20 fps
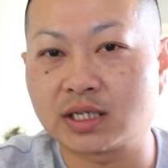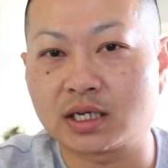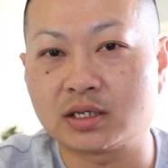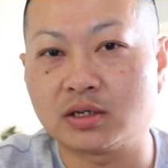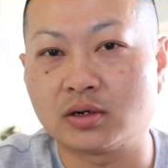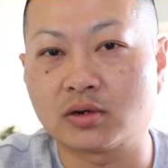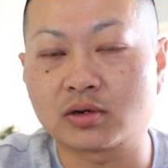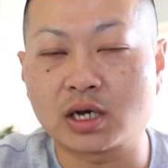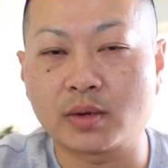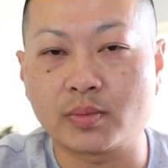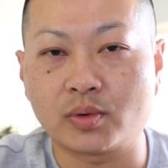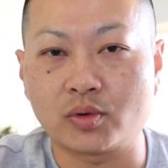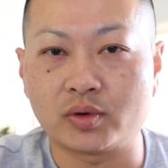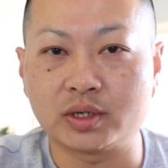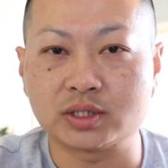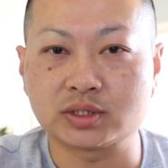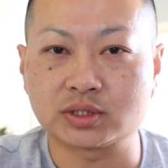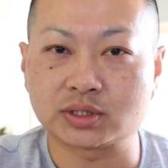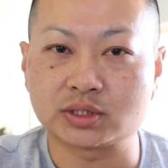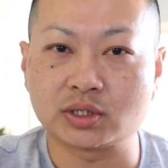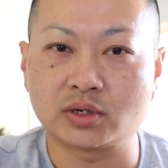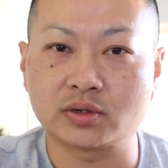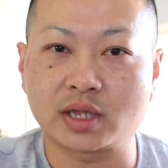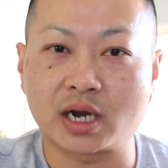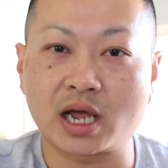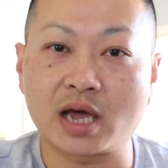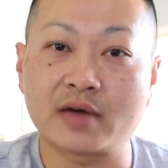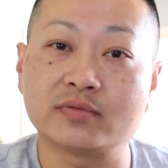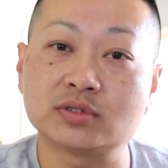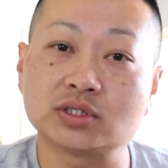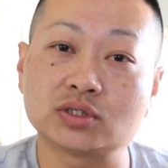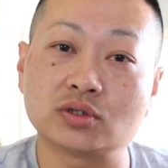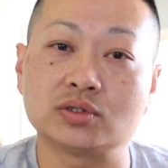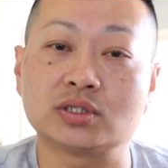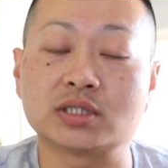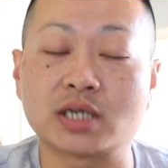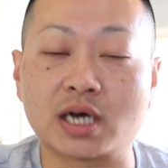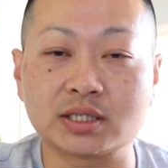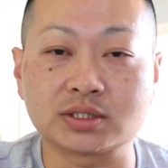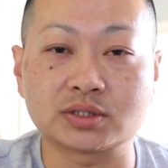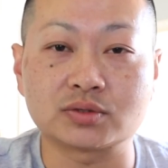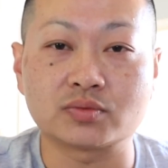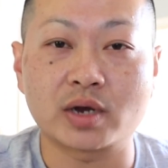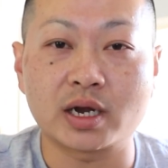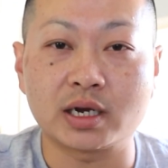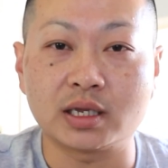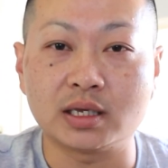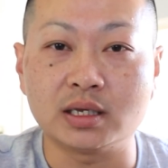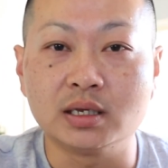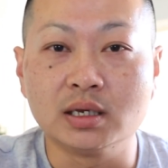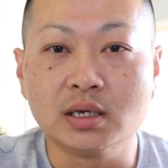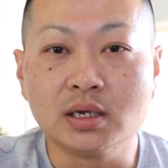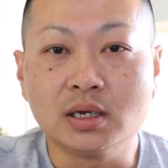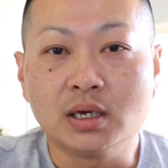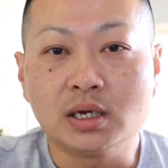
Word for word: like you know couple weeks or so that I haven't showed you guys already.